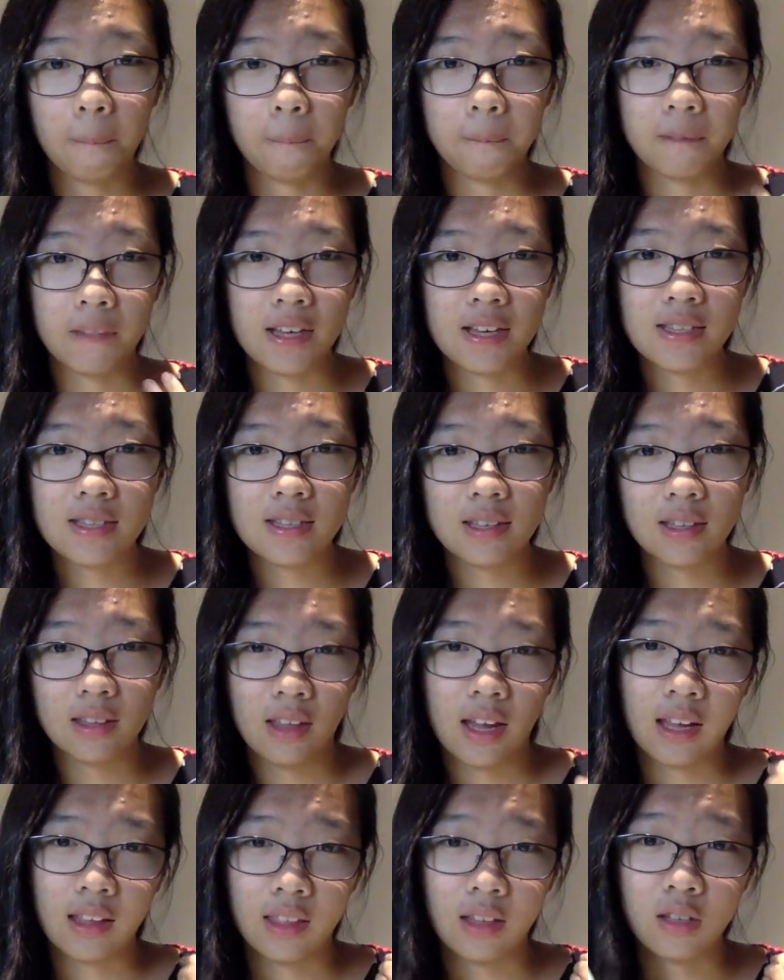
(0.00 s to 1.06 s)

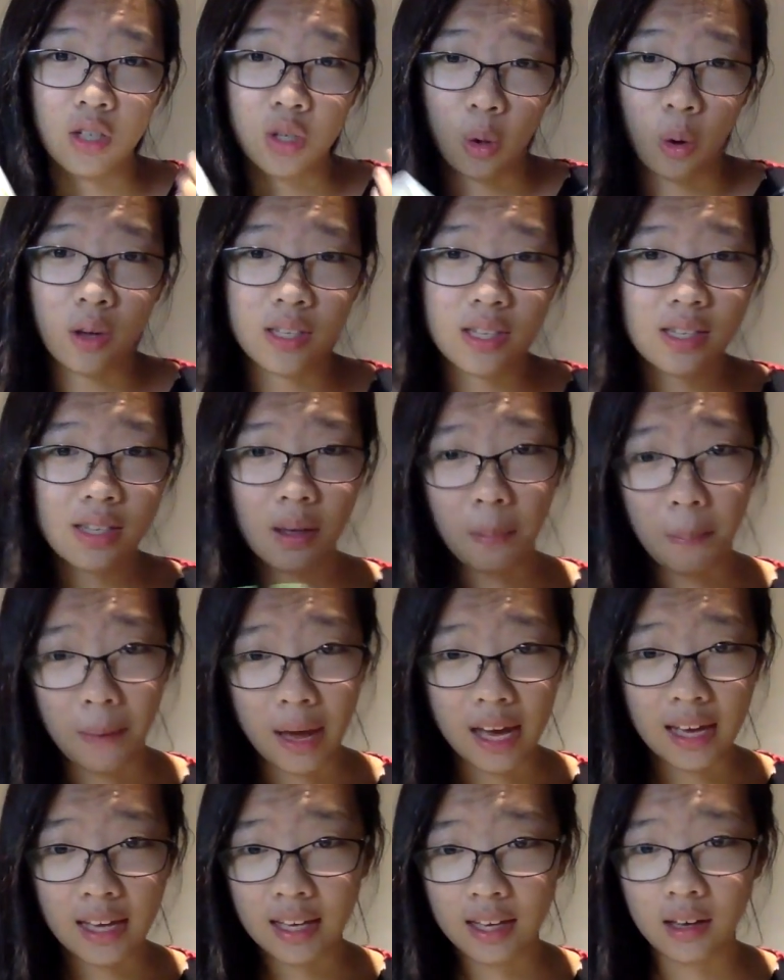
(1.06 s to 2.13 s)
the choices he
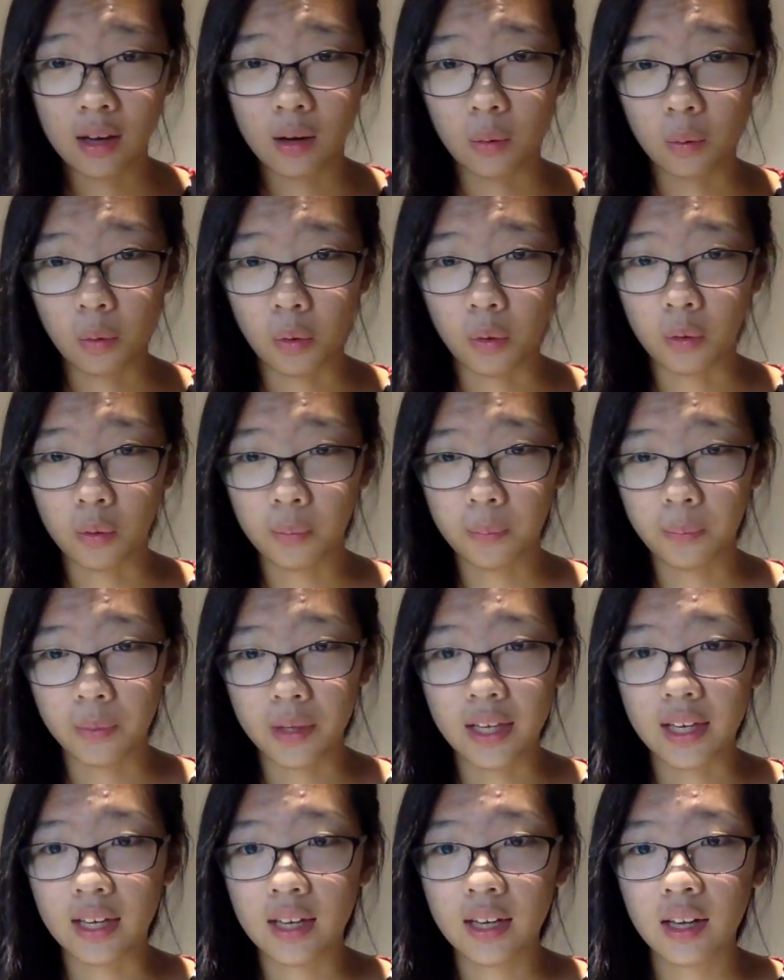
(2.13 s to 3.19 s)
make will
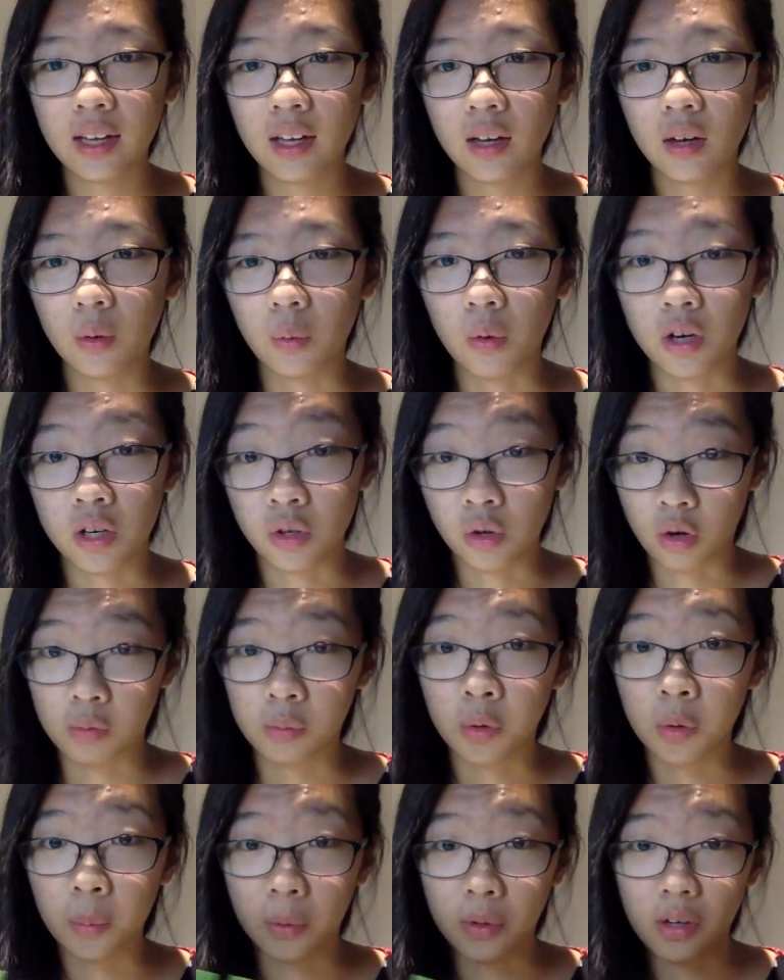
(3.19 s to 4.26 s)
be what a
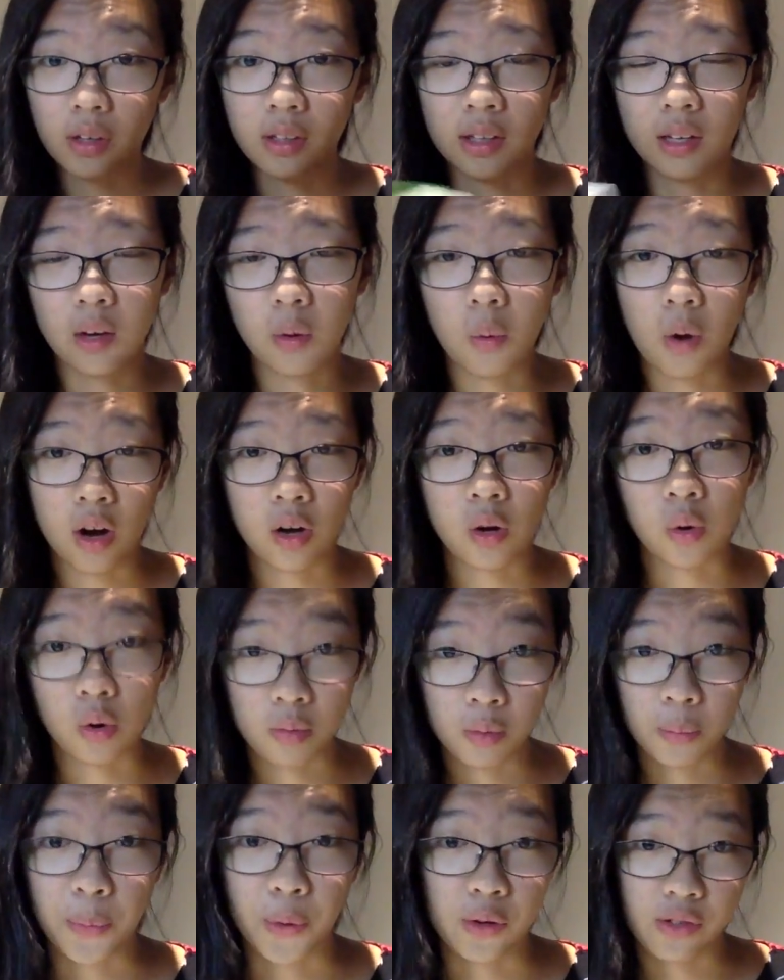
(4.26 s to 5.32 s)

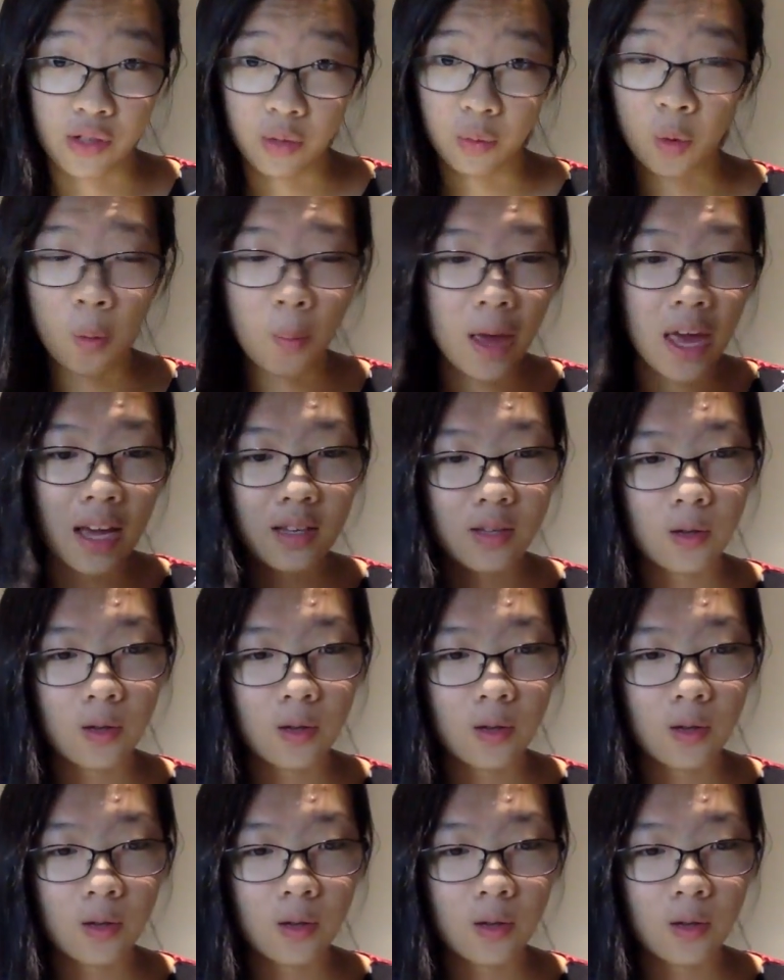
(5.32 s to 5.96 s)
normal person will make.